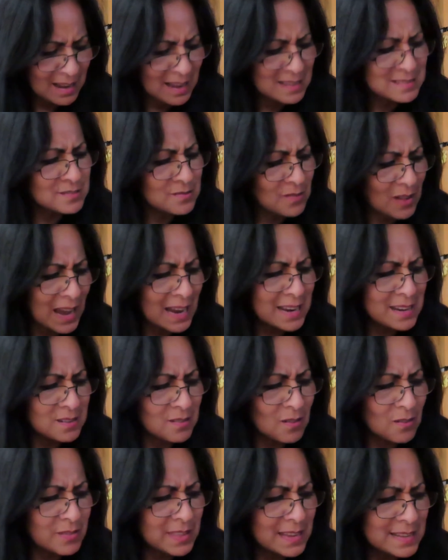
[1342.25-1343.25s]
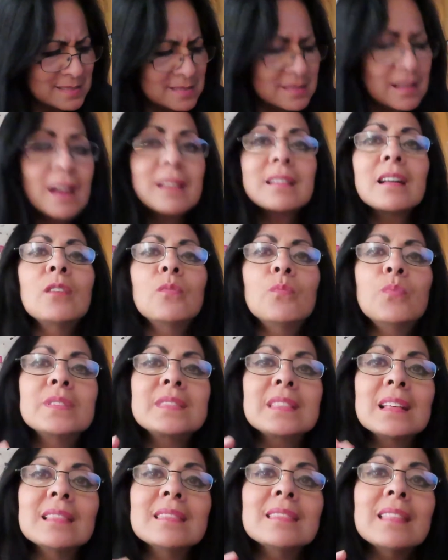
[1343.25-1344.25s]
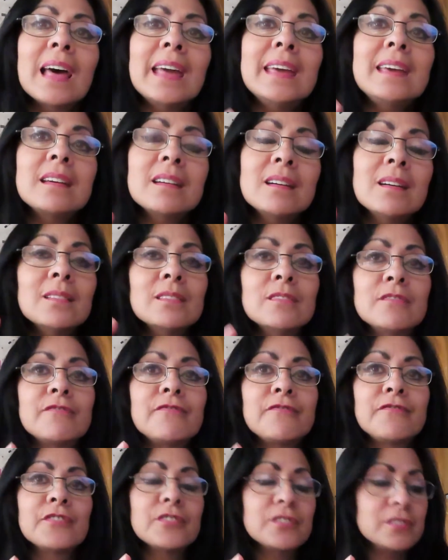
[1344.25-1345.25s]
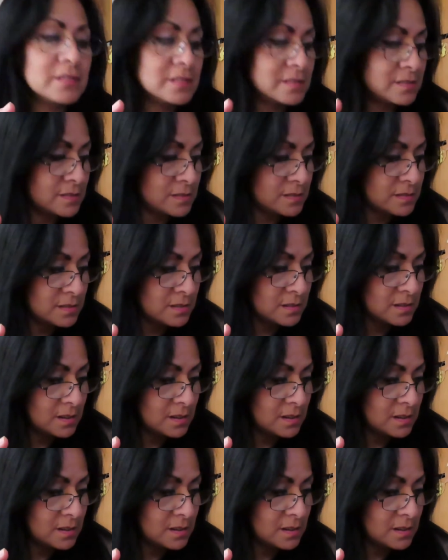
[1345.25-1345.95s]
So I know they start out with the light color first,